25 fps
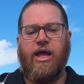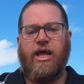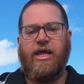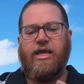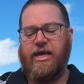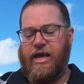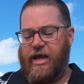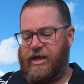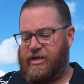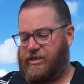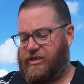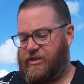
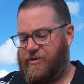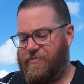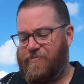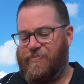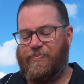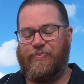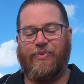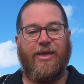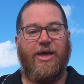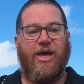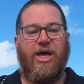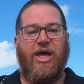Yes.
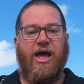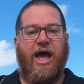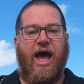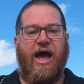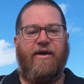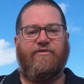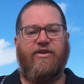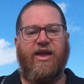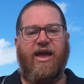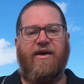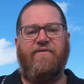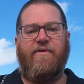
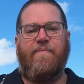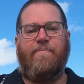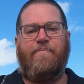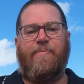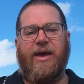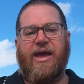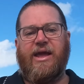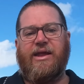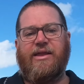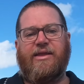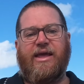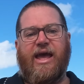Have you ever
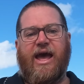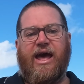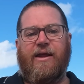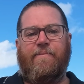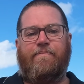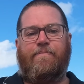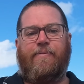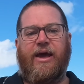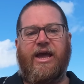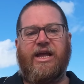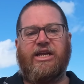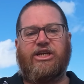been down
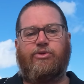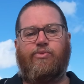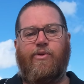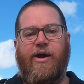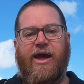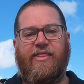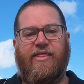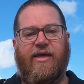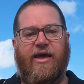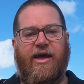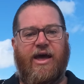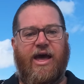a beach
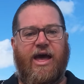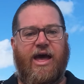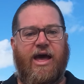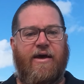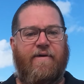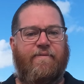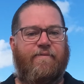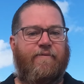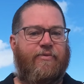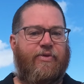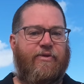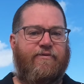where
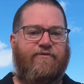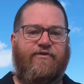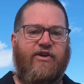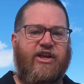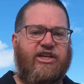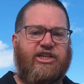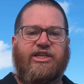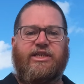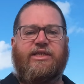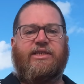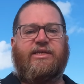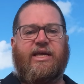the
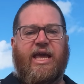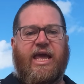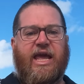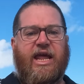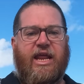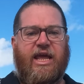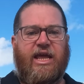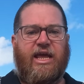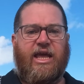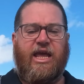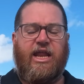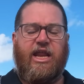fish is
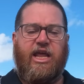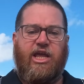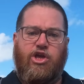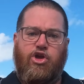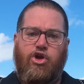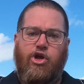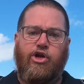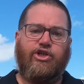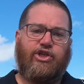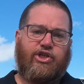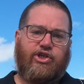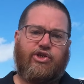hitting,
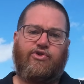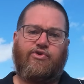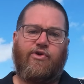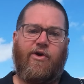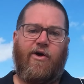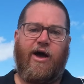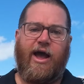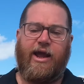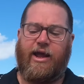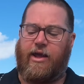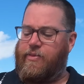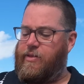you
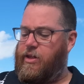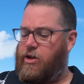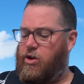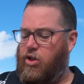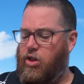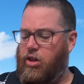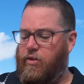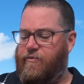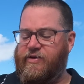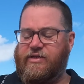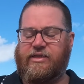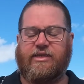strike, and then
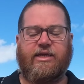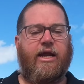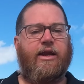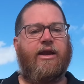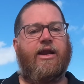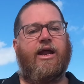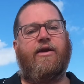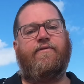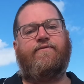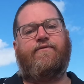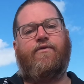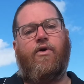all of a
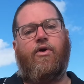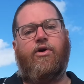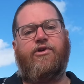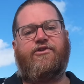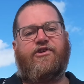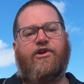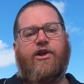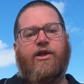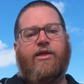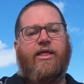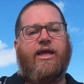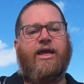sudden,
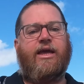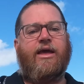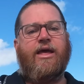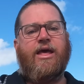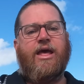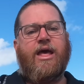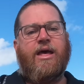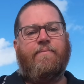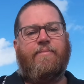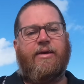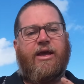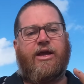unfortunately,
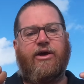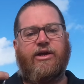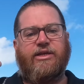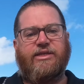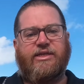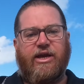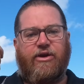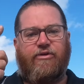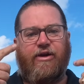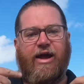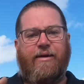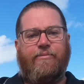
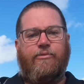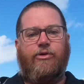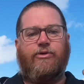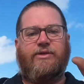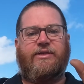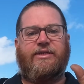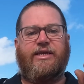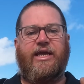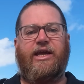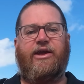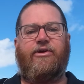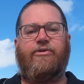because the grapnel
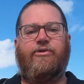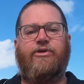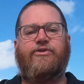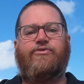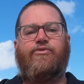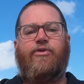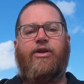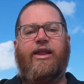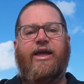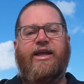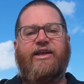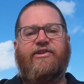sinker has
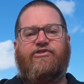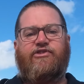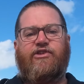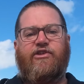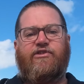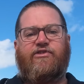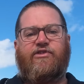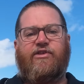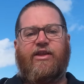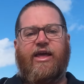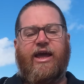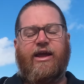released
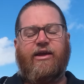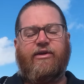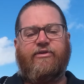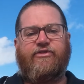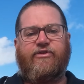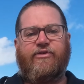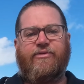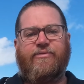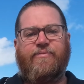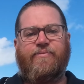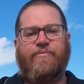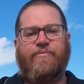its legs,